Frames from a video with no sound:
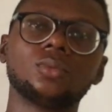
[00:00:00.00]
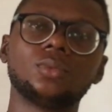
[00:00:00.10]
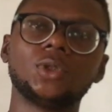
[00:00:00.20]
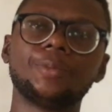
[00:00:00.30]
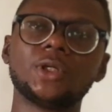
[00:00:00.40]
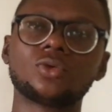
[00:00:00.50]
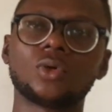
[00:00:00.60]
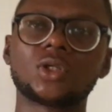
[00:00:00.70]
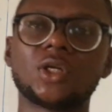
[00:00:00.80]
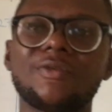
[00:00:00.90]
the plate to
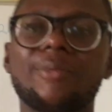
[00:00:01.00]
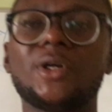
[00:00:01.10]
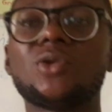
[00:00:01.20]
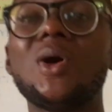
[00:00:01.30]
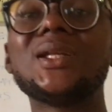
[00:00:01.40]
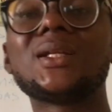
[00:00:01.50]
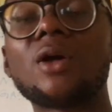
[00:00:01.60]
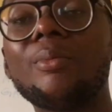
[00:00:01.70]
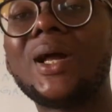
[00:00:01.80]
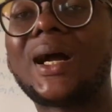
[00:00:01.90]
evaporate. The one in the
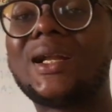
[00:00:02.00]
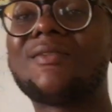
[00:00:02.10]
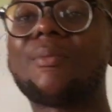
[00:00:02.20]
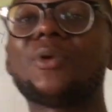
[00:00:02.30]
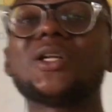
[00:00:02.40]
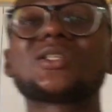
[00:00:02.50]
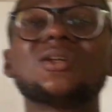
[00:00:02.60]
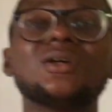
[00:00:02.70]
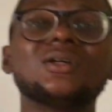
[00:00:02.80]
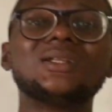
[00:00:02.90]
tumbler can evaporate
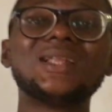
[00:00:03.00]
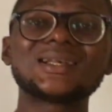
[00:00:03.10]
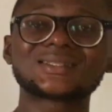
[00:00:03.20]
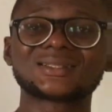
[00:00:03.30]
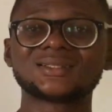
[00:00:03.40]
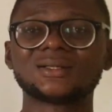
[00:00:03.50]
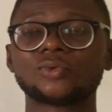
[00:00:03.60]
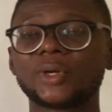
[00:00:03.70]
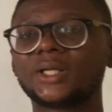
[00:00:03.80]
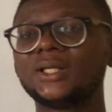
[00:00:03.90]
less
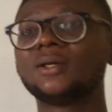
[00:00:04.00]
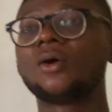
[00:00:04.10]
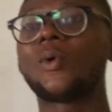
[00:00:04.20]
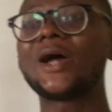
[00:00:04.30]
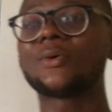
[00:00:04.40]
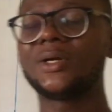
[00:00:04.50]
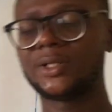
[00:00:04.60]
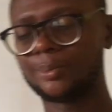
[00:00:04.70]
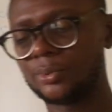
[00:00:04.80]
quickly, while the one in the